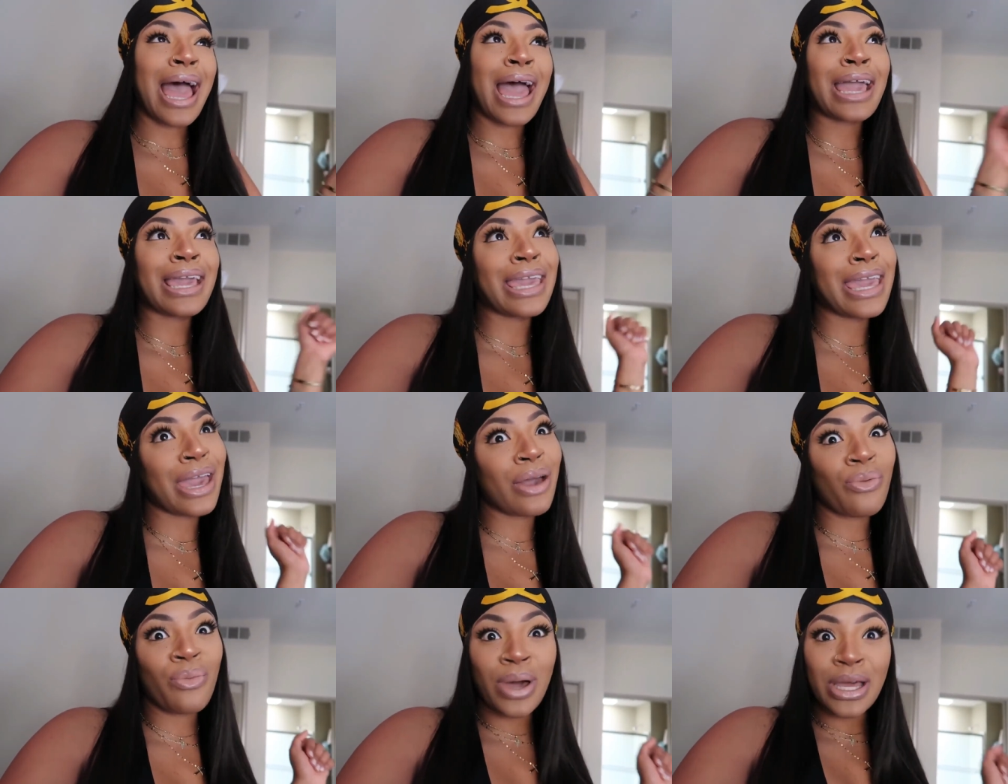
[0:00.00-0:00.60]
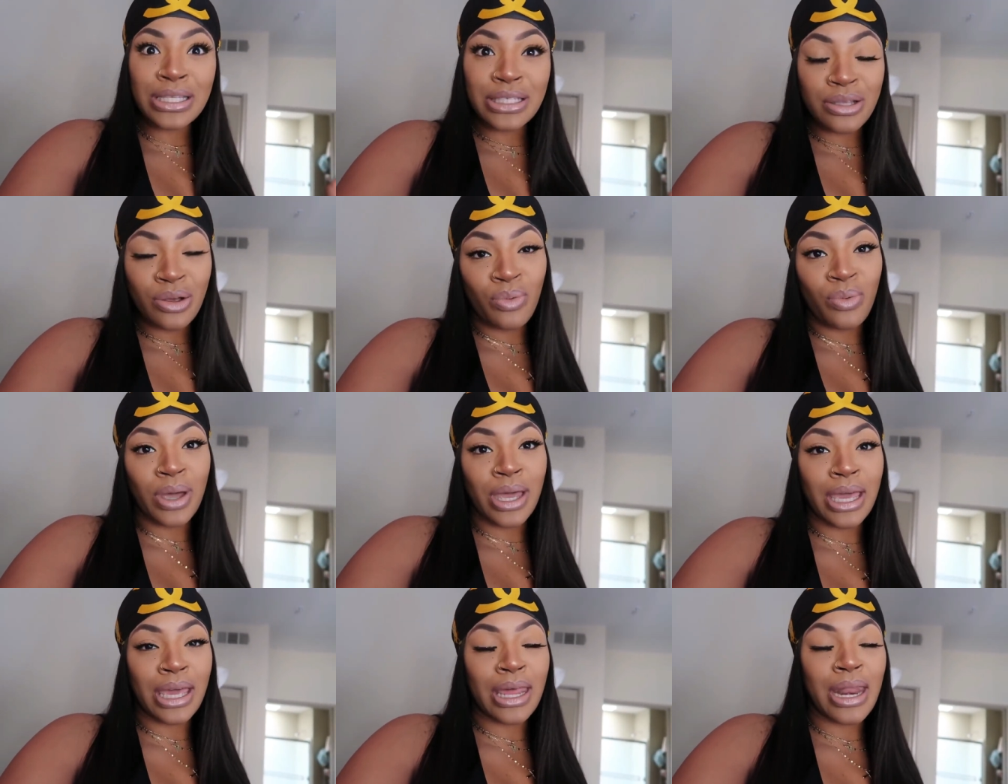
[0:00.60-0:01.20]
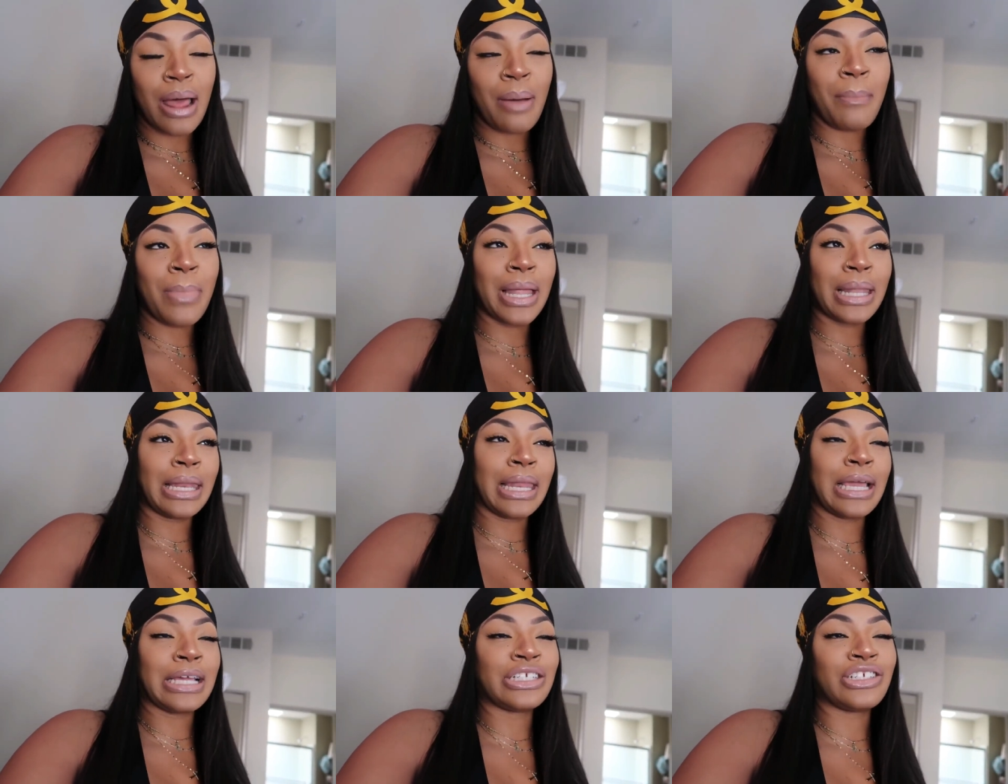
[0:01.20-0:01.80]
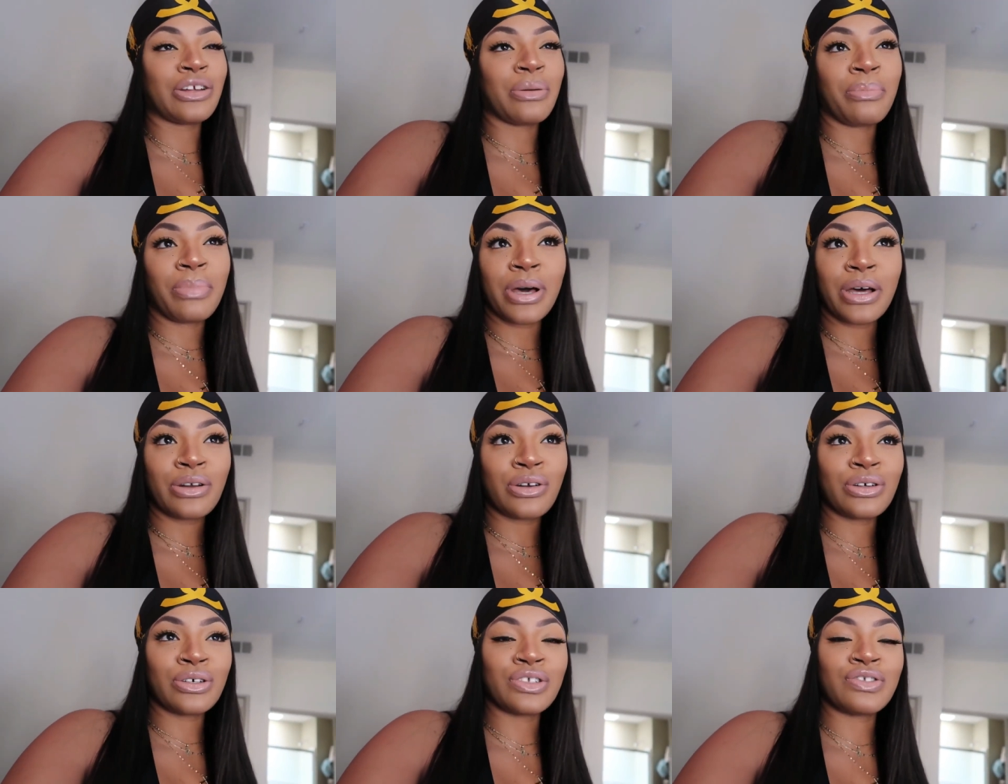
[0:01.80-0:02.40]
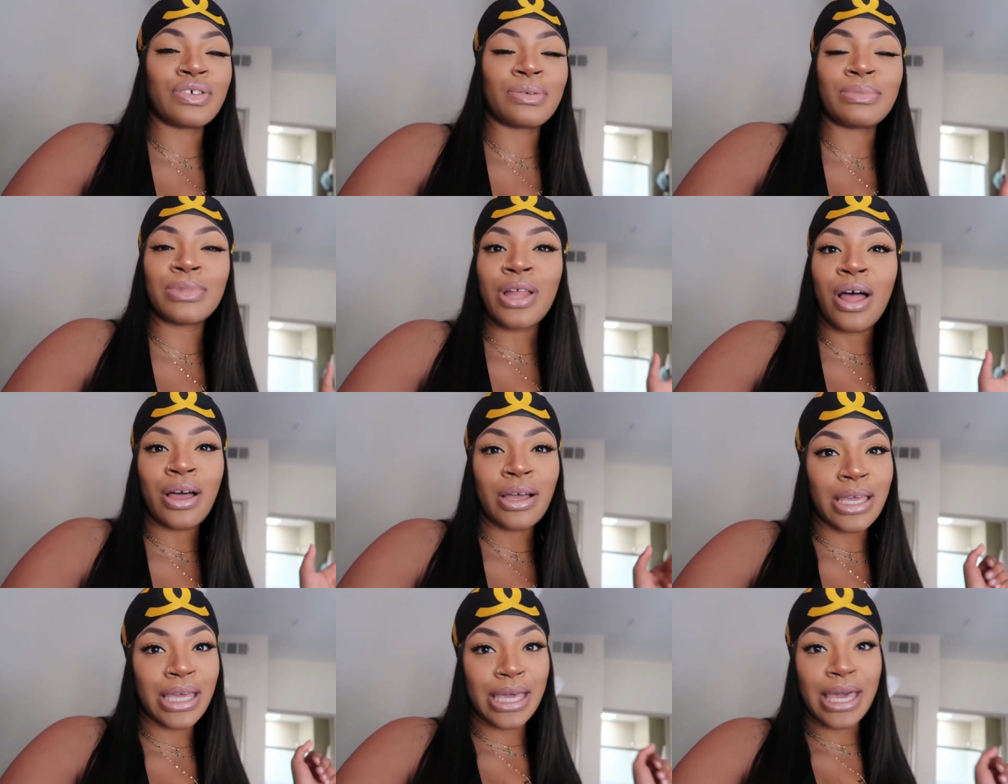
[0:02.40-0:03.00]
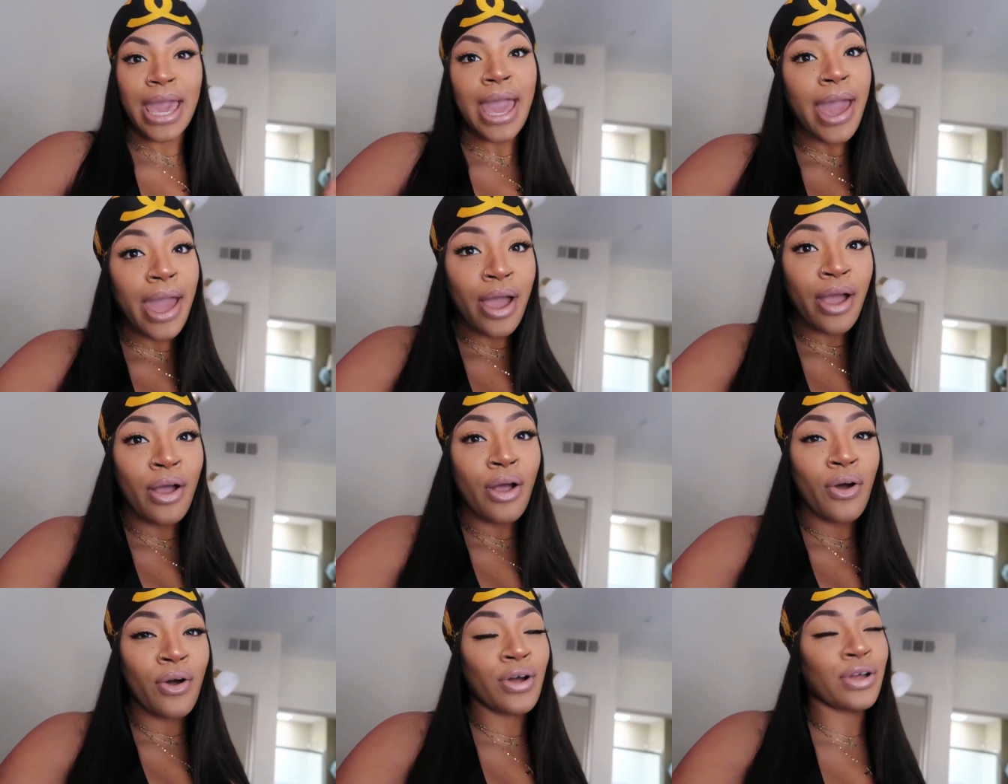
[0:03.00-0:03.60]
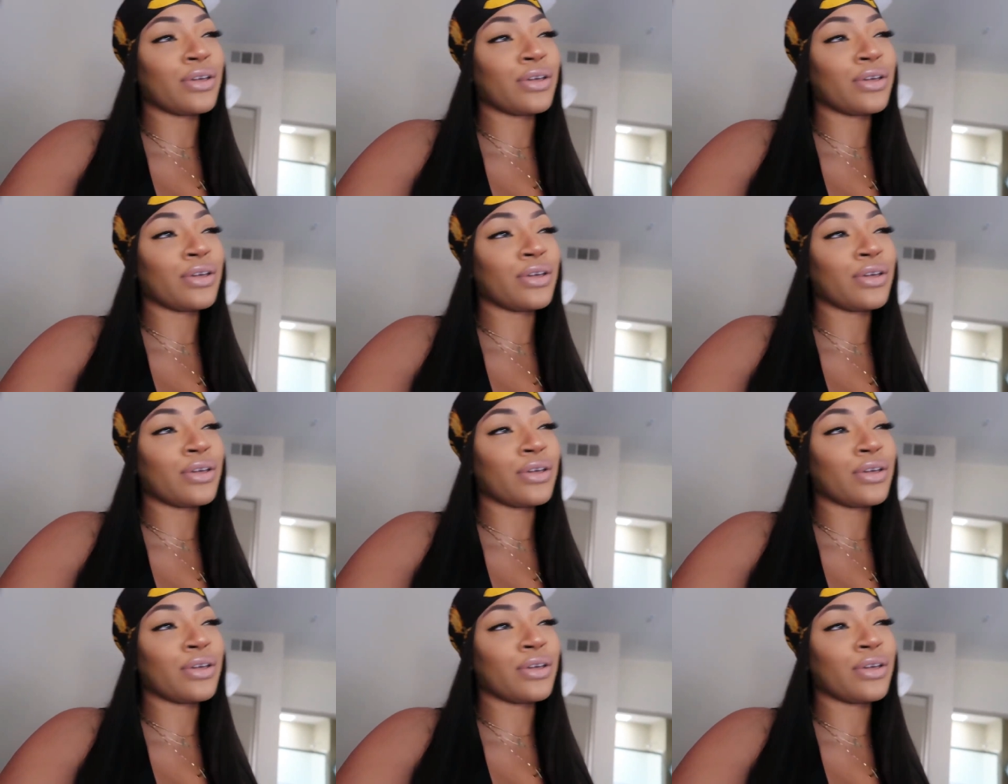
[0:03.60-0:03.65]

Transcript: I can't wait to win Malaysian bundles from Longqi Hair.